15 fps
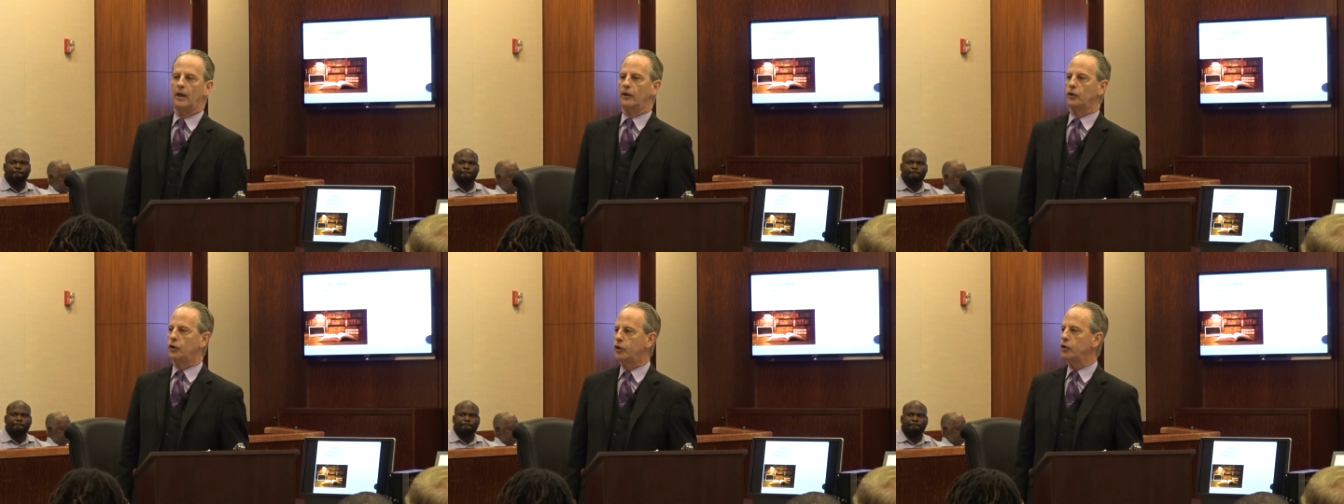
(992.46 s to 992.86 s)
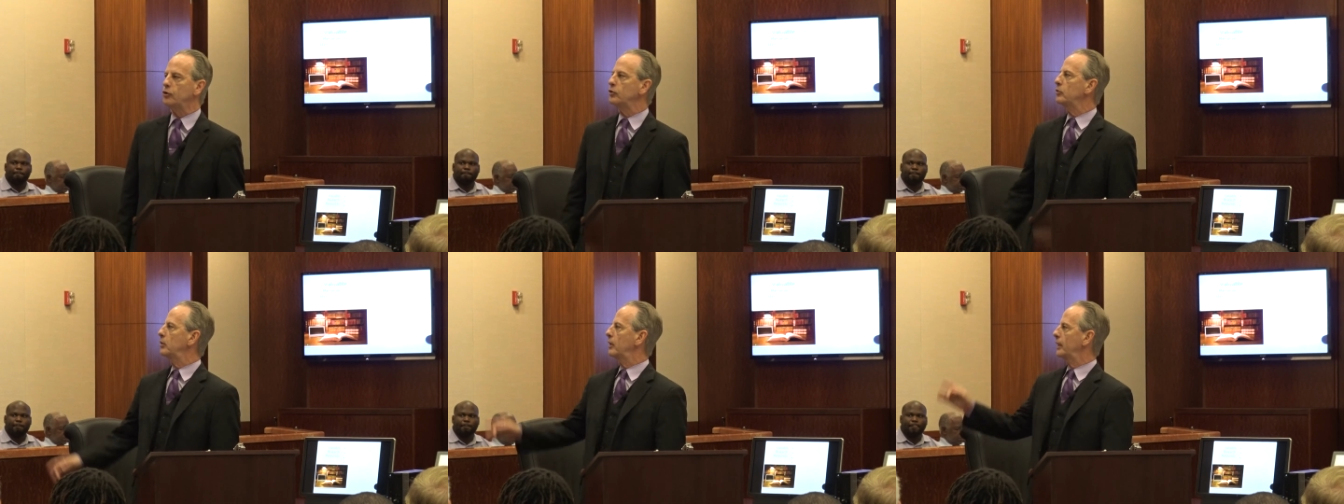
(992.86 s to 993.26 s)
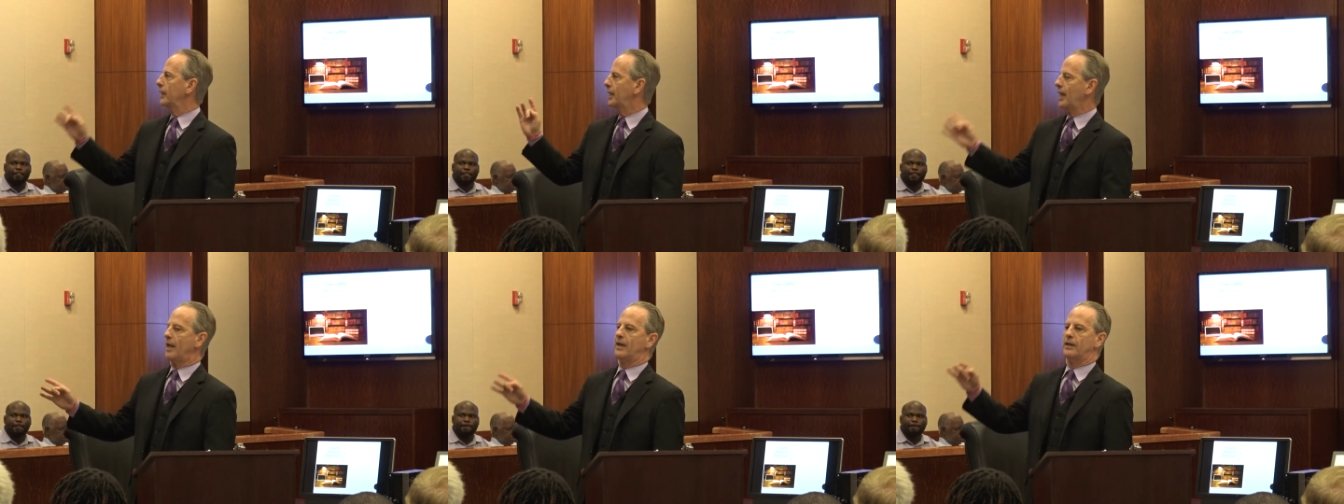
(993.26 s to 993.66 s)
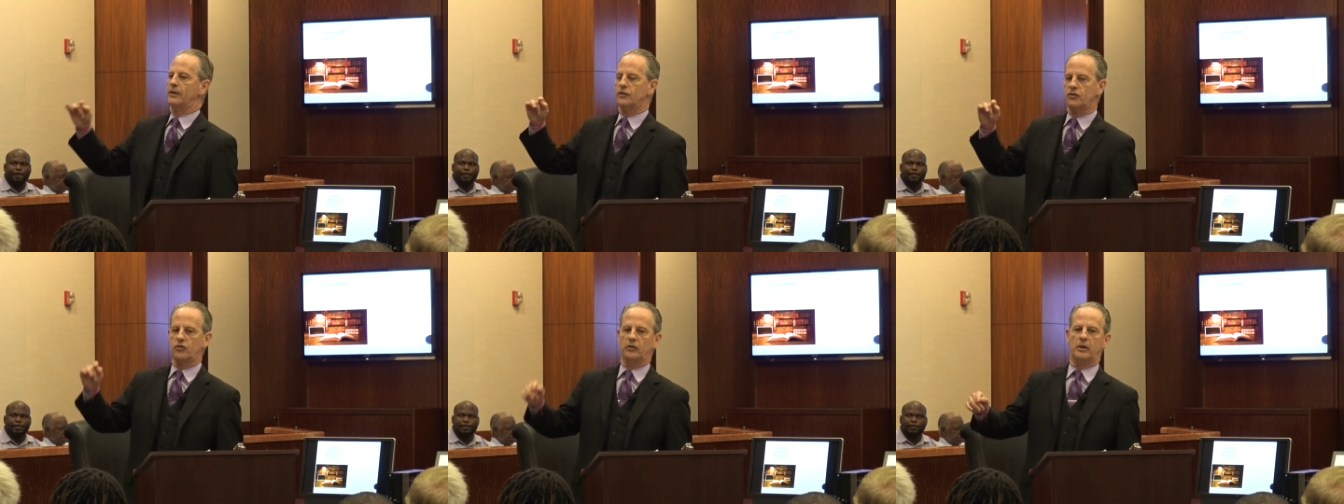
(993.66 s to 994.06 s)
You
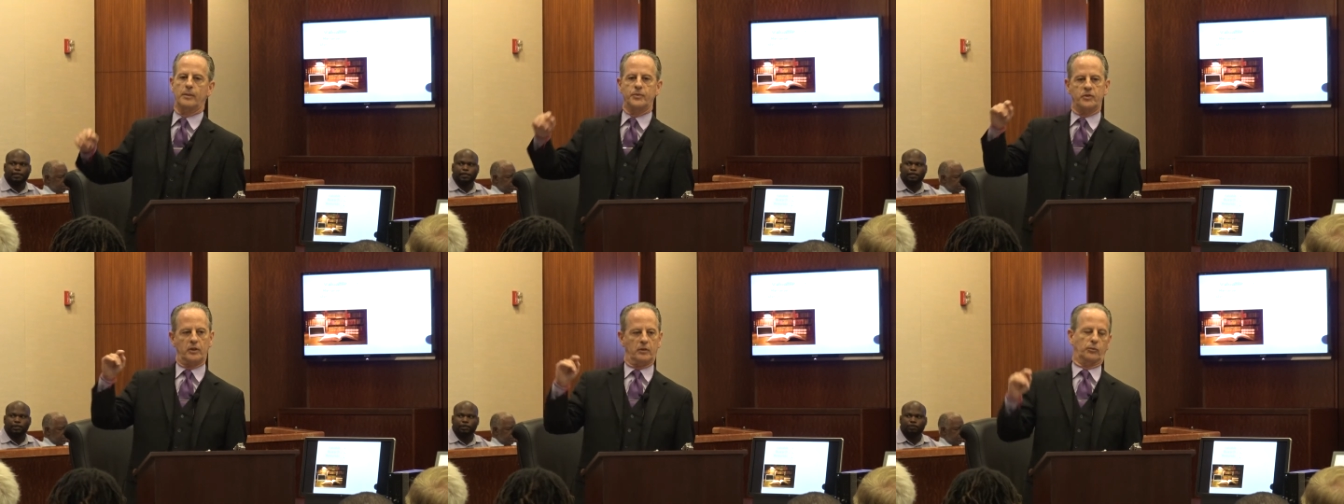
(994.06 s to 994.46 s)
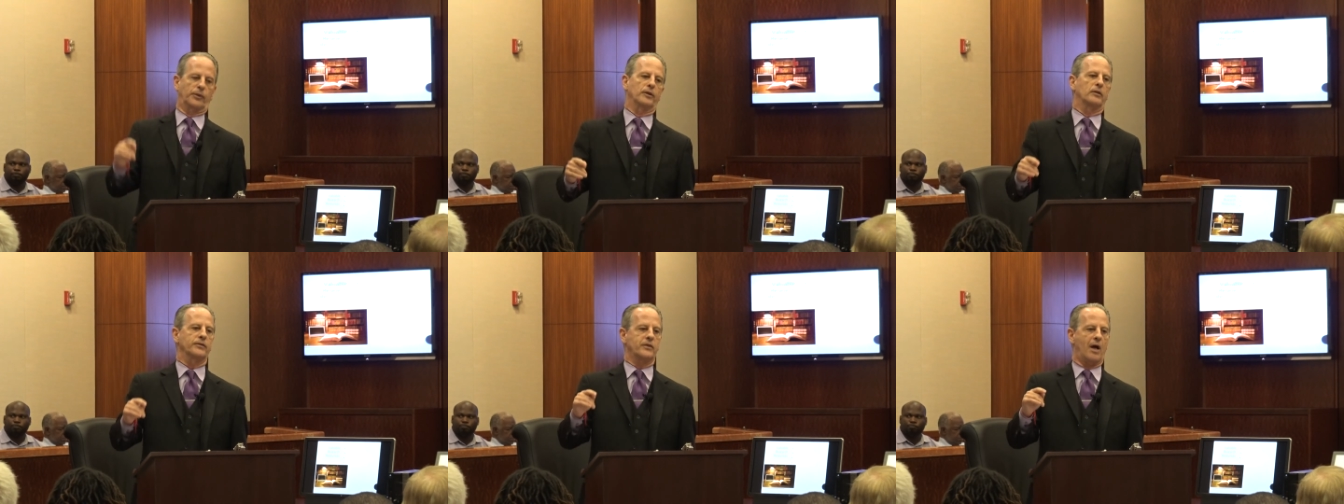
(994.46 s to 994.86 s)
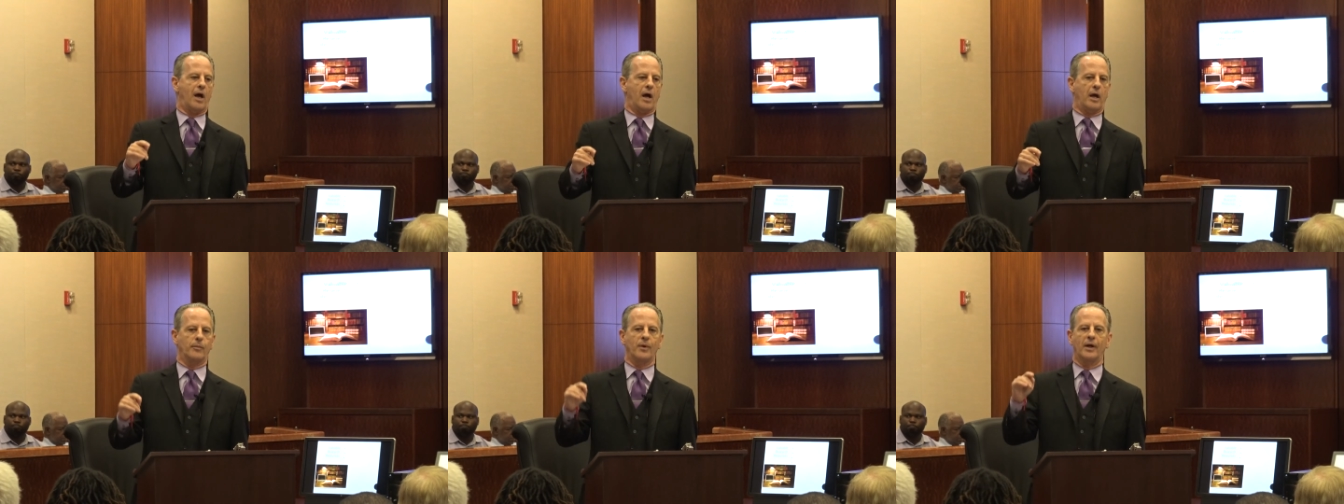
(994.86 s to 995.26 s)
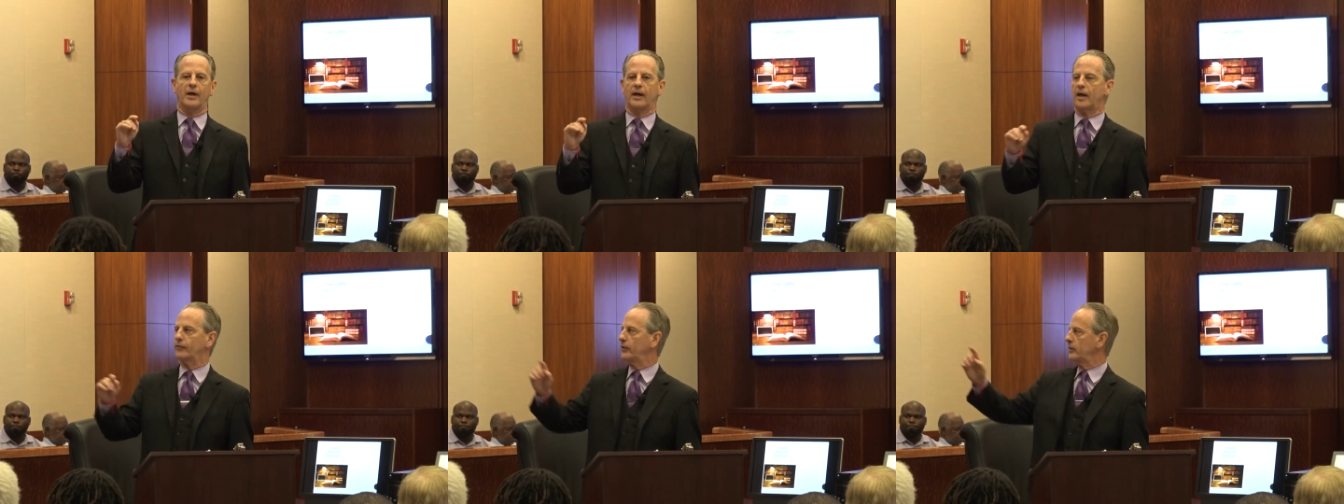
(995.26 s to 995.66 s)
get slips in real time
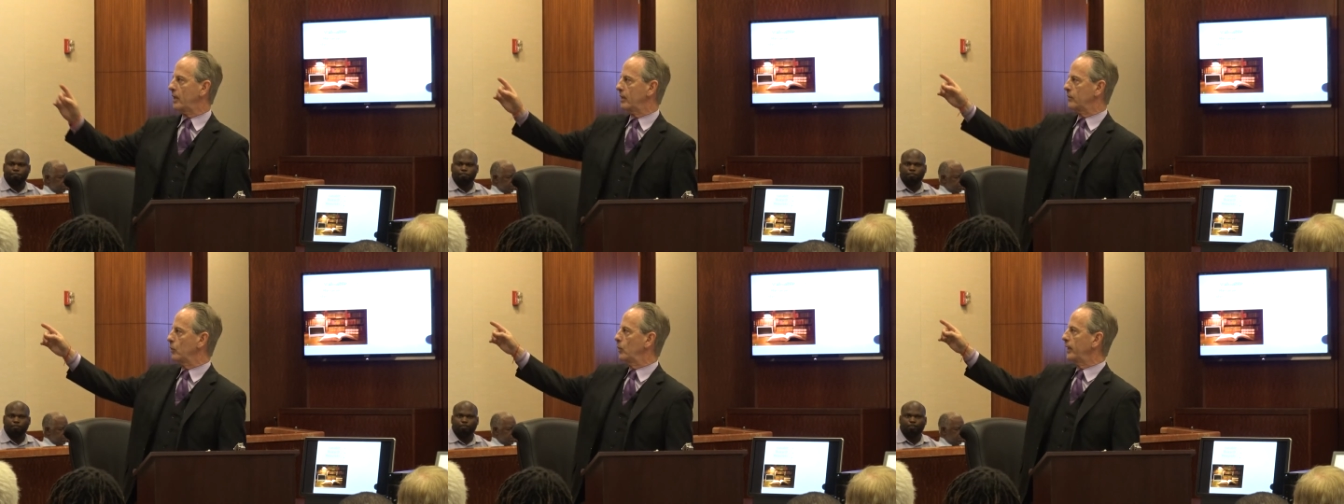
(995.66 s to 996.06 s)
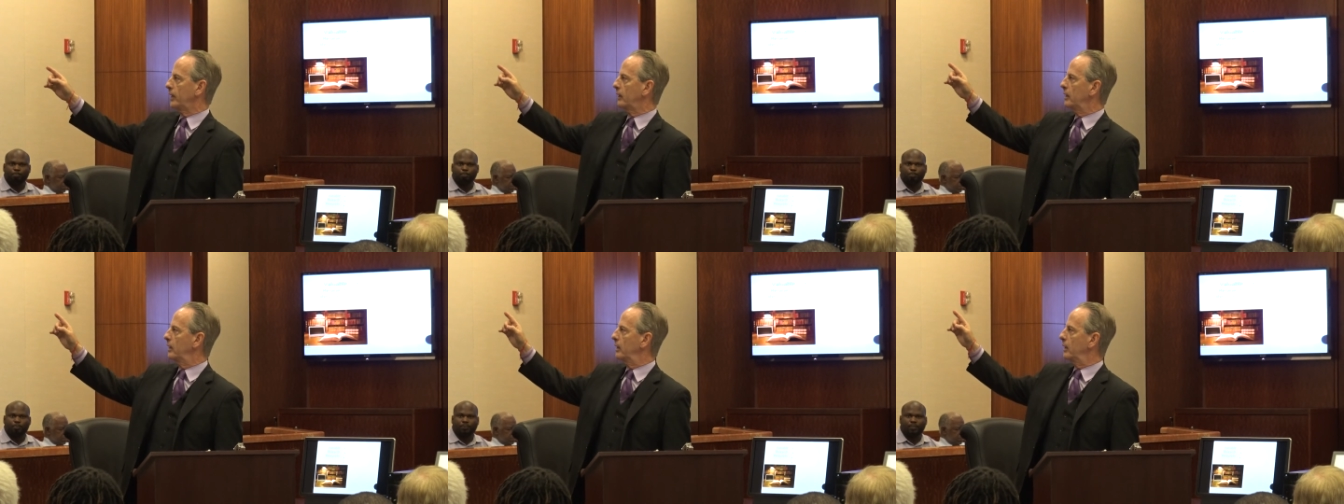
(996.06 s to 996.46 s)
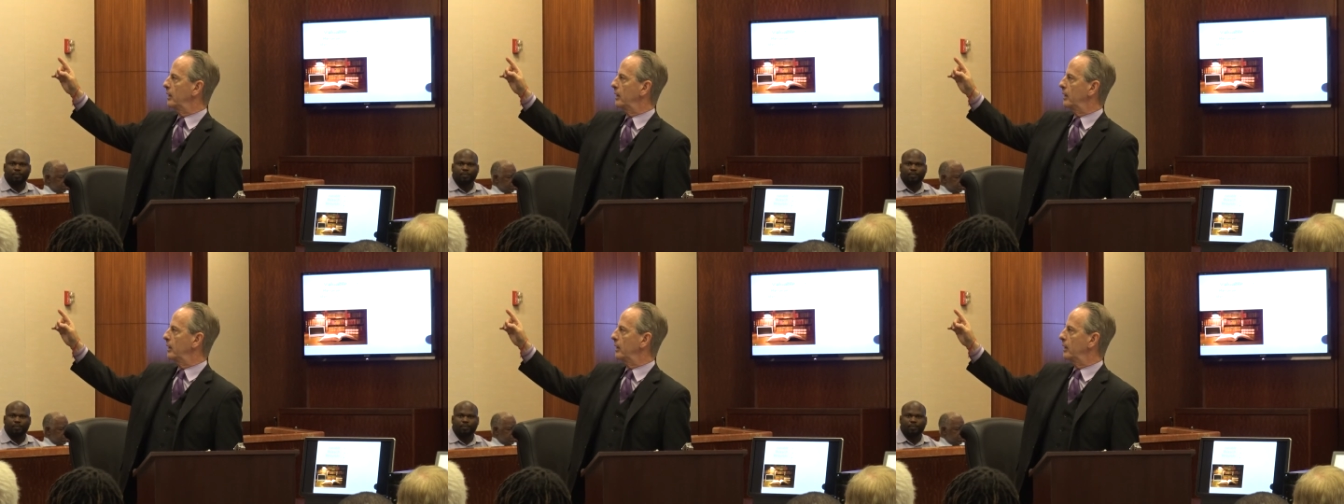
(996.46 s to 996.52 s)
every day of the week.